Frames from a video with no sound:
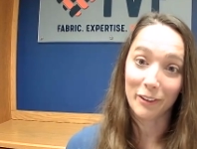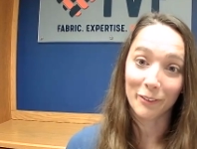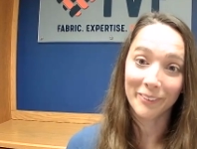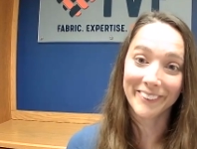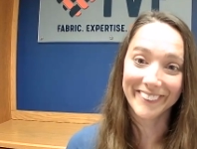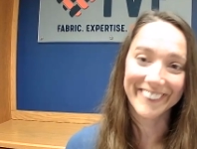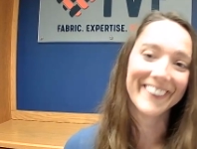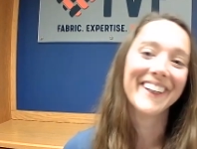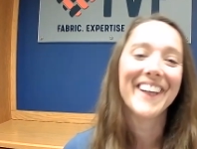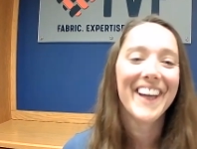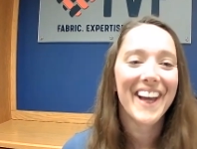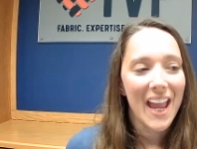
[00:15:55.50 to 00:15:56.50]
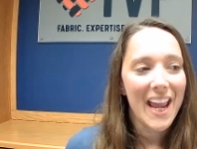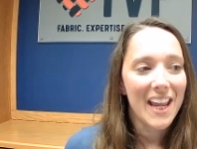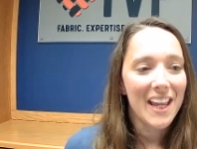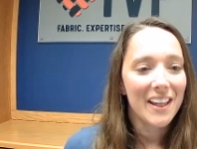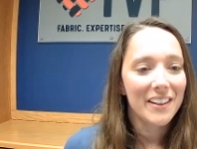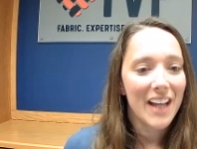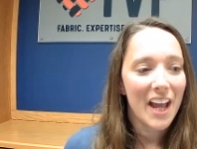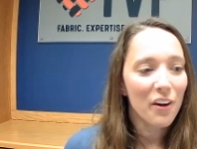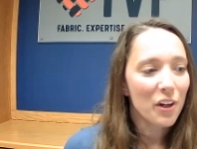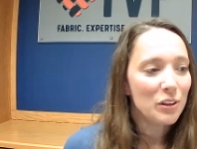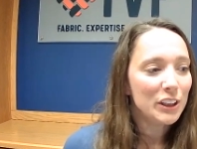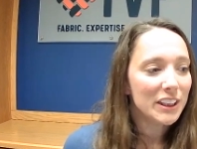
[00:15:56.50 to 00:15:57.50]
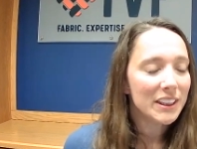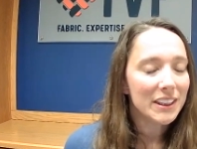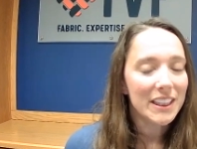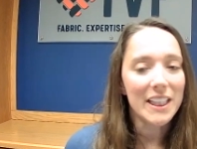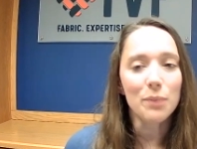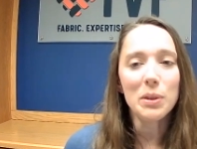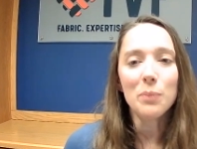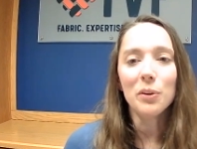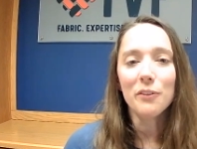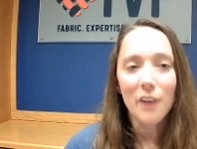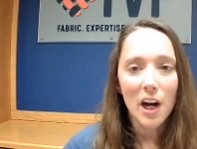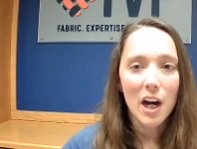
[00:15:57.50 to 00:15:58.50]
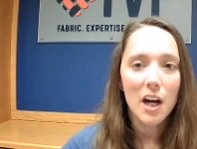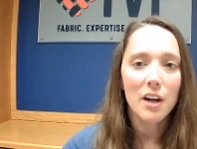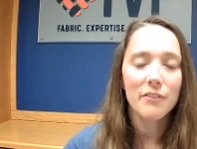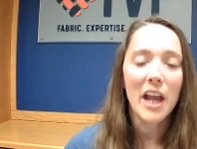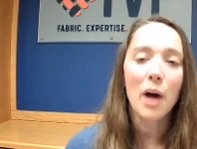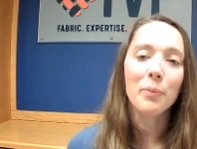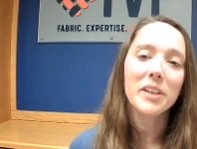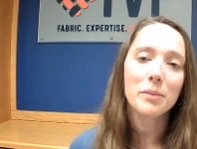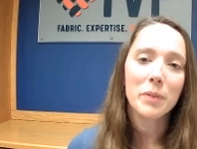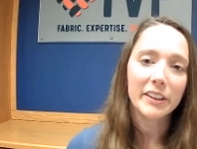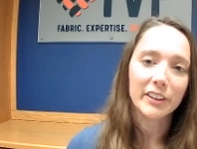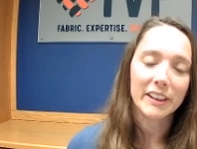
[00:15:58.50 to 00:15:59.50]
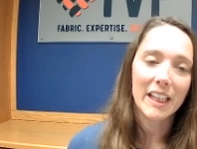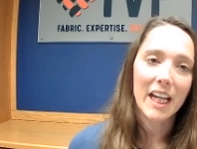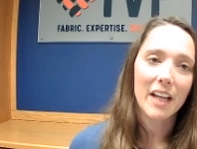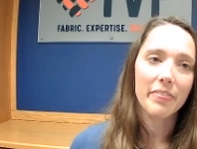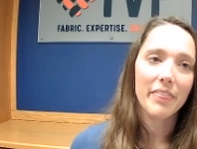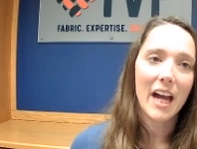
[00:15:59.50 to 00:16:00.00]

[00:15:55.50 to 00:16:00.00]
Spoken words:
do. And I don't know, just getting people involved, helping them understand